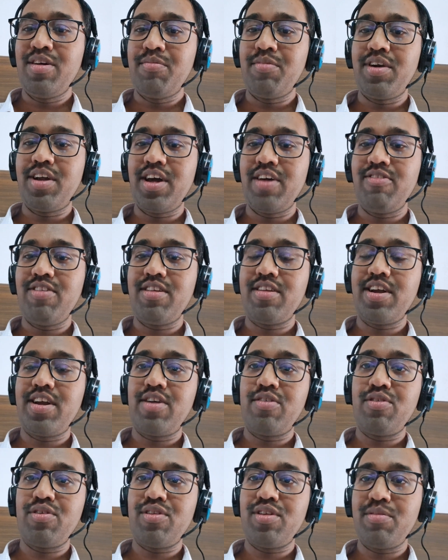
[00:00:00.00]
but I will say
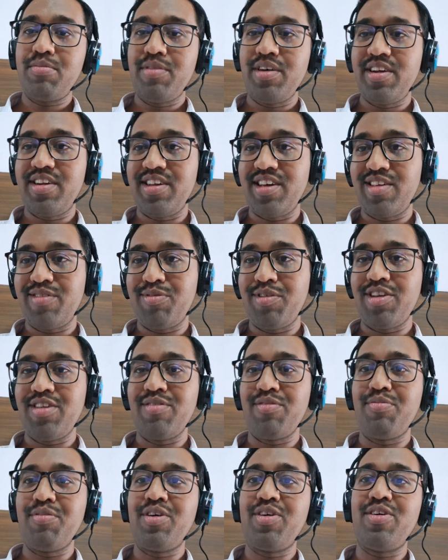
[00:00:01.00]
it was the best
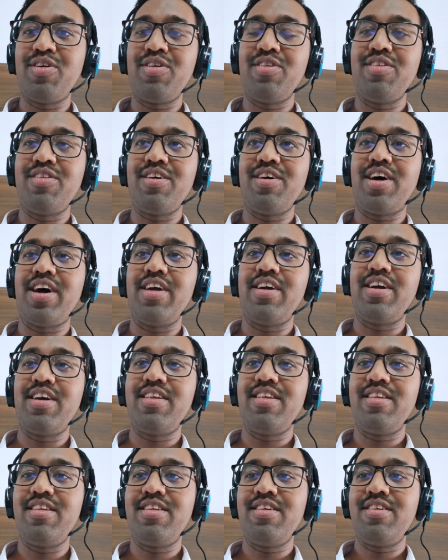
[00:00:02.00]
experience because I
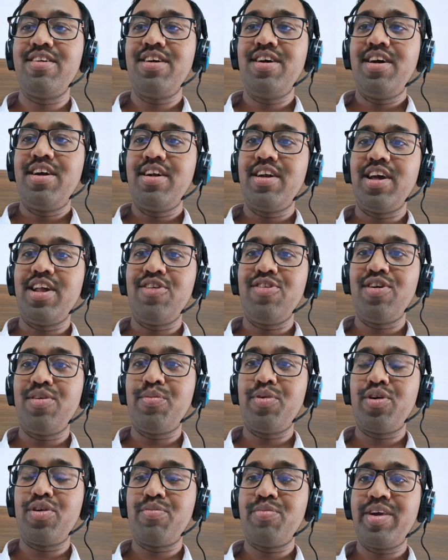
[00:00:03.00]
can tell you
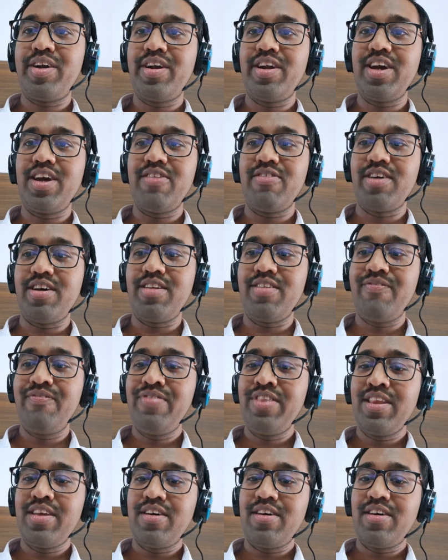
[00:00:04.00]
about my day one.